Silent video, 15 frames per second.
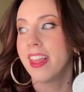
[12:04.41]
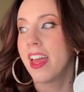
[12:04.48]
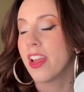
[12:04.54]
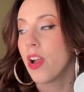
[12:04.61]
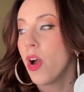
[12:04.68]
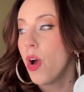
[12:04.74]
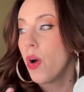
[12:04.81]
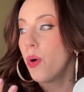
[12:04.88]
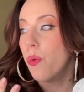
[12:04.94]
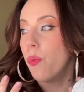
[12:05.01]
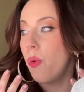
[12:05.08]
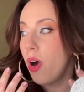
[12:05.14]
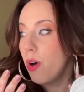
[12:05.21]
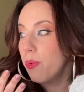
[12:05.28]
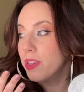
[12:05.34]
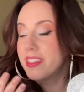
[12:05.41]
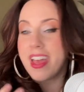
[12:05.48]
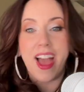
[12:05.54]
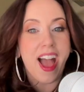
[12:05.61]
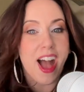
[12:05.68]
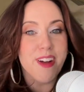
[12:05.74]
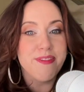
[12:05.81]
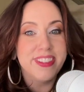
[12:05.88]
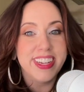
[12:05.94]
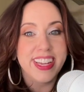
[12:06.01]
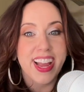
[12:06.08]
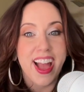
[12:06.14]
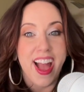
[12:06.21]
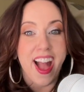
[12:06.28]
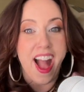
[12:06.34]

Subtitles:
Like, what was happening?